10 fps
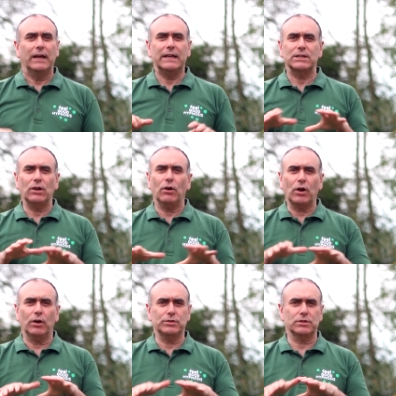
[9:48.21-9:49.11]
it's an
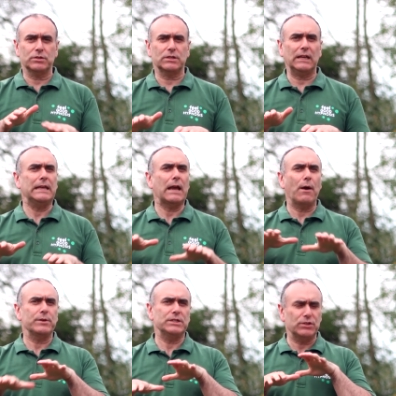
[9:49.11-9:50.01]
unconsciously,
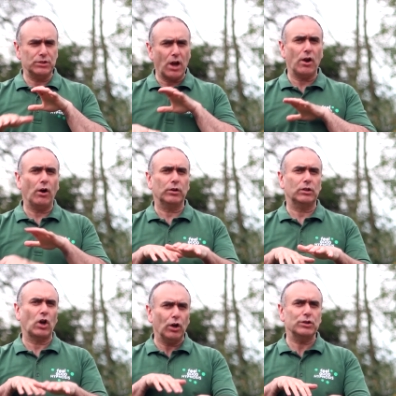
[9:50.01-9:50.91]
she's now
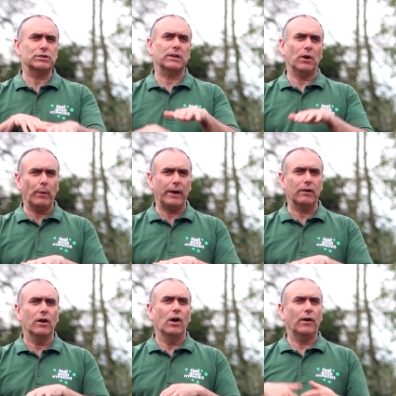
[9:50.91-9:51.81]
unconsciously
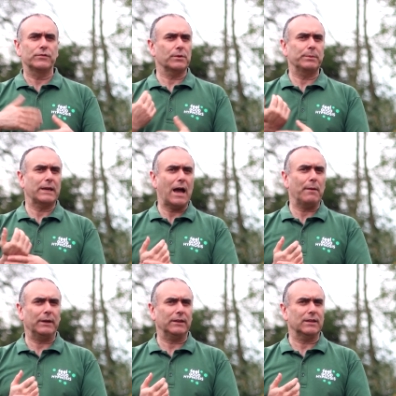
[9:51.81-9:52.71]
aware of something
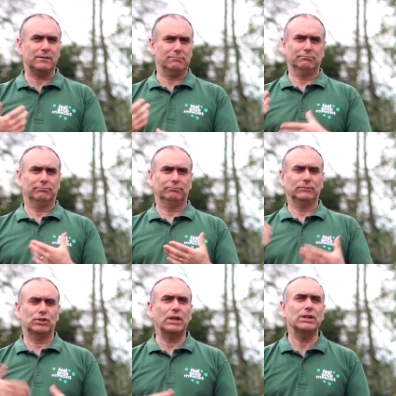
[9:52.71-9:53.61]
happening that
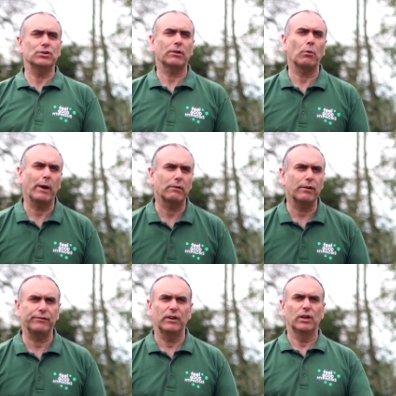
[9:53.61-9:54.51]
she's not aware
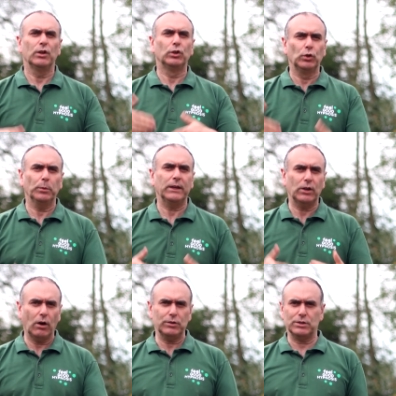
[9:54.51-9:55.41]
of doing
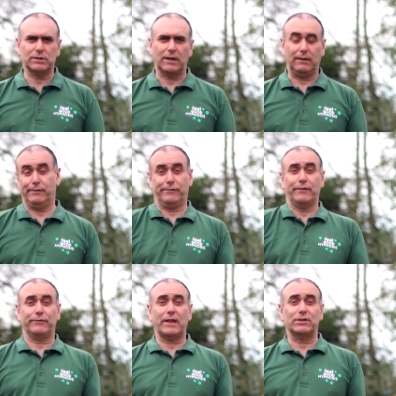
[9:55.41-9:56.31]
consciously,
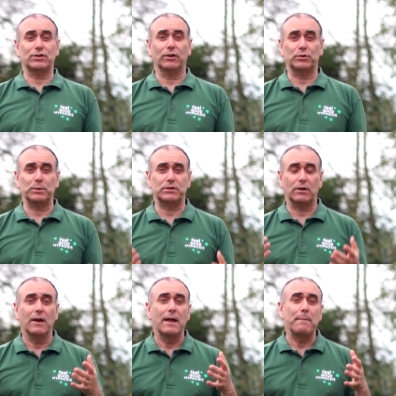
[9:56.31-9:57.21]
if that tongue
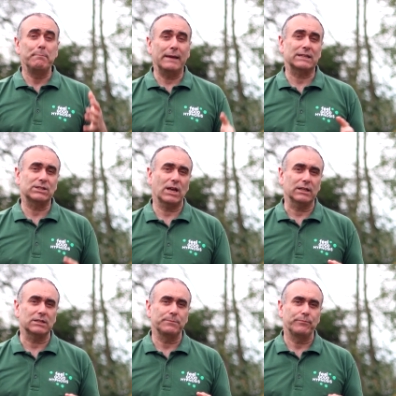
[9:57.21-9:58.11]
twister makes
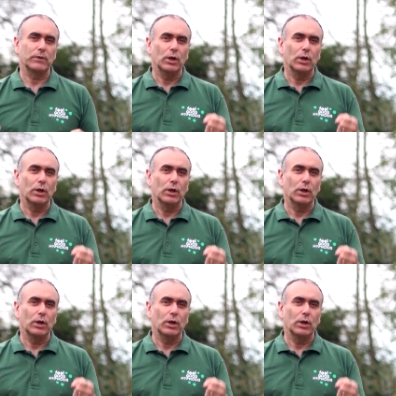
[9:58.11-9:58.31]
sense.